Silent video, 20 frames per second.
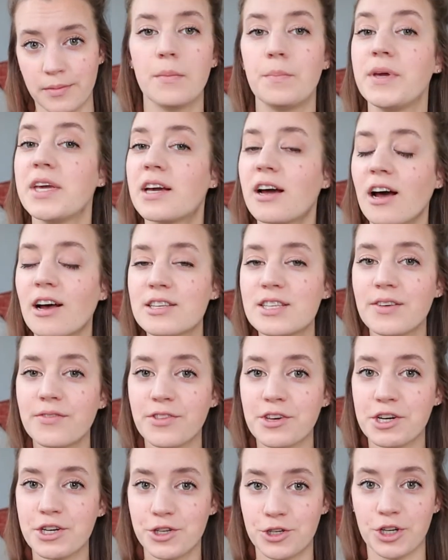Because of
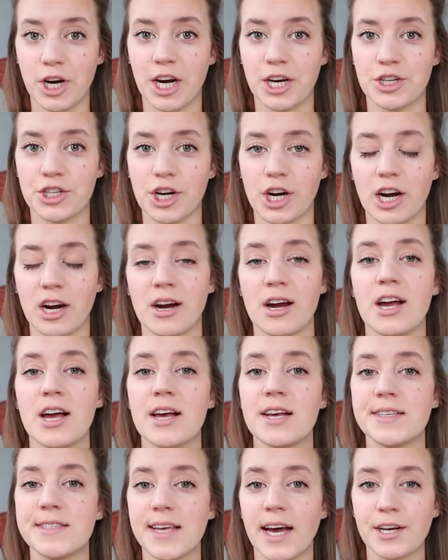their structure,
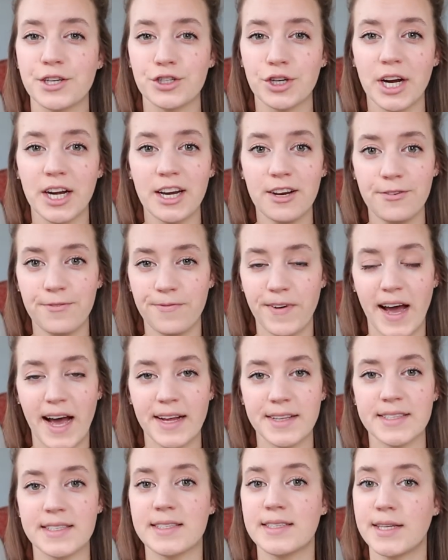saturated
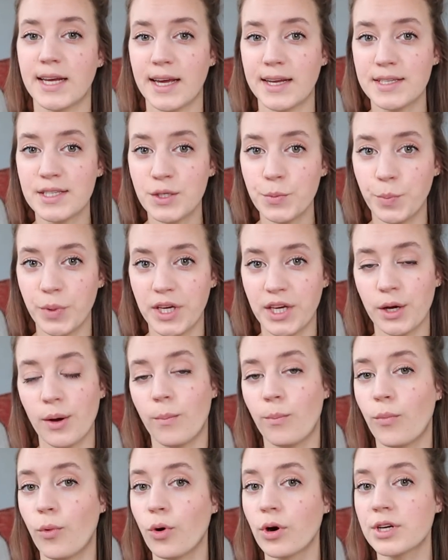fats tend to be
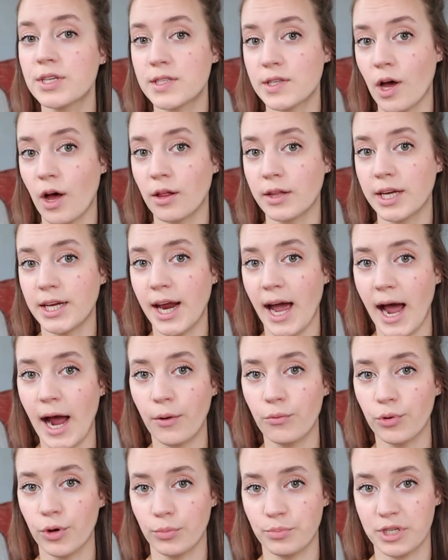more solid
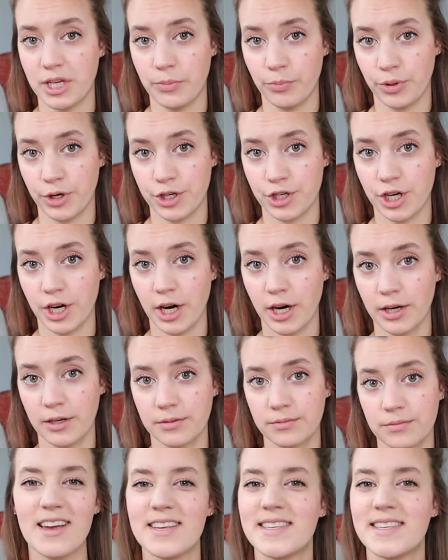at room temperature.